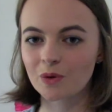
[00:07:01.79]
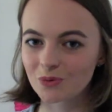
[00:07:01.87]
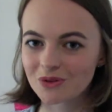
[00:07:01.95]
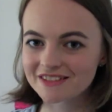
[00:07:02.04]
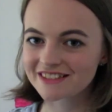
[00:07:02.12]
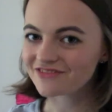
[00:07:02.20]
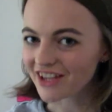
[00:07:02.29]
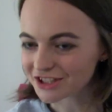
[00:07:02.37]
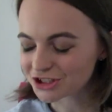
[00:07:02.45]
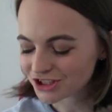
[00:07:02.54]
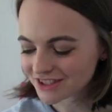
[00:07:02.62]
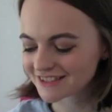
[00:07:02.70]
want to risk
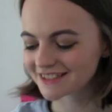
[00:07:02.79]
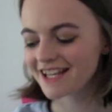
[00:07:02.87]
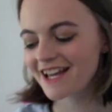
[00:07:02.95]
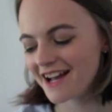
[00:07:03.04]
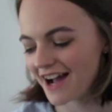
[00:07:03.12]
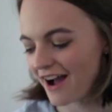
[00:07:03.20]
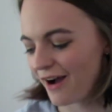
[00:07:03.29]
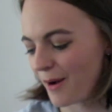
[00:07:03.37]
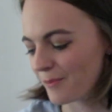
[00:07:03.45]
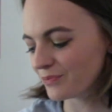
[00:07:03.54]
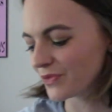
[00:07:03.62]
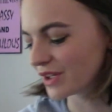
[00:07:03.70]
infections.
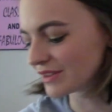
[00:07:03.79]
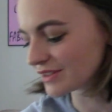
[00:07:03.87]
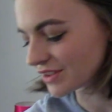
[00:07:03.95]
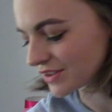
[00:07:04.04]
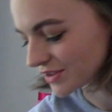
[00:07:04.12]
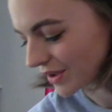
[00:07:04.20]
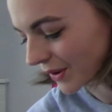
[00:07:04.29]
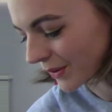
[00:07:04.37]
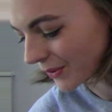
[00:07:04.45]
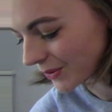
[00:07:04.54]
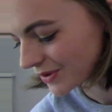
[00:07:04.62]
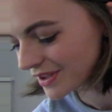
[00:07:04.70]

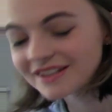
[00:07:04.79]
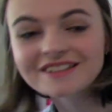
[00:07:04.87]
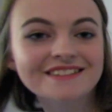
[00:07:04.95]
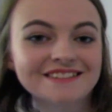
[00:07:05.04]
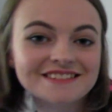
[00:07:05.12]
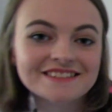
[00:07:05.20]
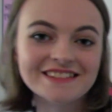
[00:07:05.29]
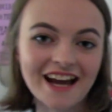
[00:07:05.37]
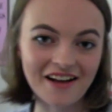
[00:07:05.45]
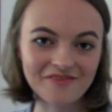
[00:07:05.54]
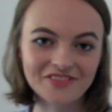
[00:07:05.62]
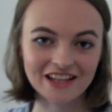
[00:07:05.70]
So
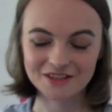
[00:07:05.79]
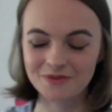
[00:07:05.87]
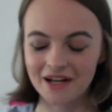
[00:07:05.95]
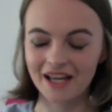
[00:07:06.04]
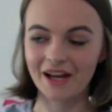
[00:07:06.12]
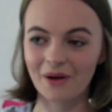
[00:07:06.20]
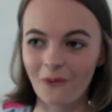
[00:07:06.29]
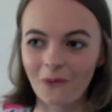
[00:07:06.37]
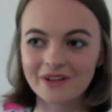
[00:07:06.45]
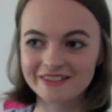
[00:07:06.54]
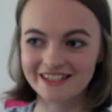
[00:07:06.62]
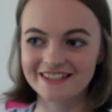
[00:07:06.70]
yeah, that's why I
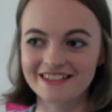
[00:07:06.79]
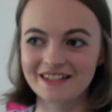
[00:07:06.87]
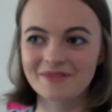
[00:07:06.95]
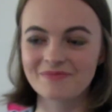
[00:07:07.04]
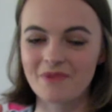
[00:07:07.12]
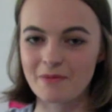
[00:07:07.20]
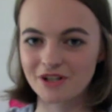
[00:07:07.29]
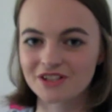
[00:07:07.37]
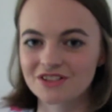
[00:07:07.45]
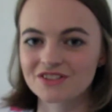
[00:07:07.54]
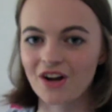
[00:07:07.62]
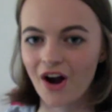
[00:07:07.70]
always clean my
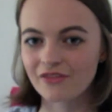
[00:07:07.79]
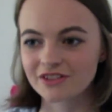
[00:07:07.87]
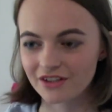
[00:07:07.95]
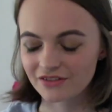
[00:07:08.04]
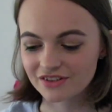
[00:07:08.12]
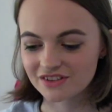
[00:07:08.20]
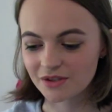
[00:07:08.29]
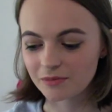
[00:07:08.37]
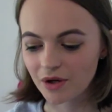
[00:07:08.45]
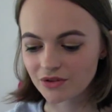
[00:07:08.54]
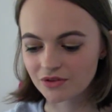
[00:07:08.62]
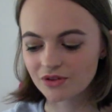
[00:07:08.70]
brushes after every single
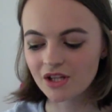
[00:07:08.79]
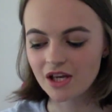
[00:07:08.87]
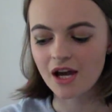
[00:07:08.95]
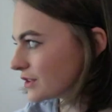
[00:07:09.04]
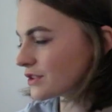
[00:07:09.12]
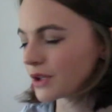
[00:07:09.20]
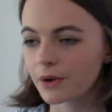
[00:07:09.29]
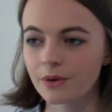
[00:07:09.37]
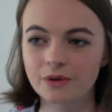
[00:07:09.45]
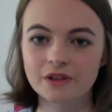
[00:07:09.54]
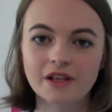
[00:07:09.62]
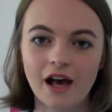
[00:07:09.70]
model.
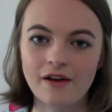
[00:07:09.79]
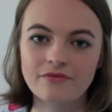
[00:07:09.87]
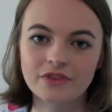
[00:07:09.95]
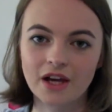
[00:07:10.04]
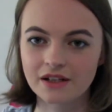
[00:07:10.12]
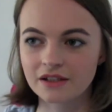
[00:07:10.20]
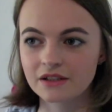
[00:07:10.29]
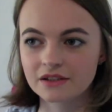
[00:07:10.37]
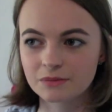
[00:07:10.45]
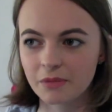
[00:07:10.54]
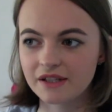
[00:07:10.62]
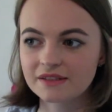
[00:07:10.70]
So yeah, that
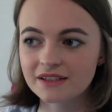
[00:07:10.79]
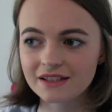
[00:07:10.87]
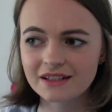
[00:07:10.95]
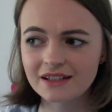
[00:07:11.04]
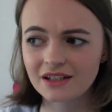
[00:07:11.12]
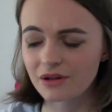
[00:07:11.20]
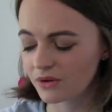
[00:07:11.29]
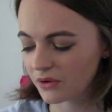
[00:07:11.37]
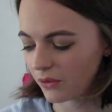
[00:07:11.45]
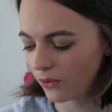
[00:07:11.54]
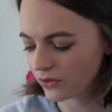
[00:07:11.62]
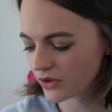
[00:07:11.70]
is basically
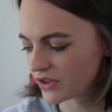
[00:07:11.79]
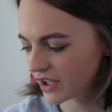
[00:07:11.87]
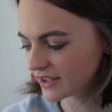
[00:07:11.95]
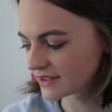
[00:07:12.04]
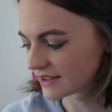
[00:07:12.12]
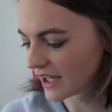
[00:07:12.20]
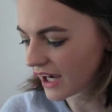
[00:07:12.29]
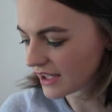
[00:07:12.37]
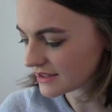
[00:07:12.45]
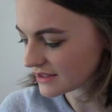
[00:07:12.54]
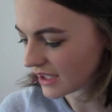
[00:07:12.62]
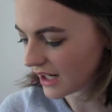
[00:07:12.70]
all the things that
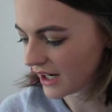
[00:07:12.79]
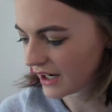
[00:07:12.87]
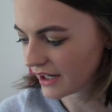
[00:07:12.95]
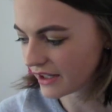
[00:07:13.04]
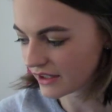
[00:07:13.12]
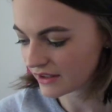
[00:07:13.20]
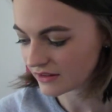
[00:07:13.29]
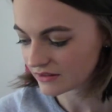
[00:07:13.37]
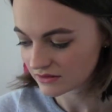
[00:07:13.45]
I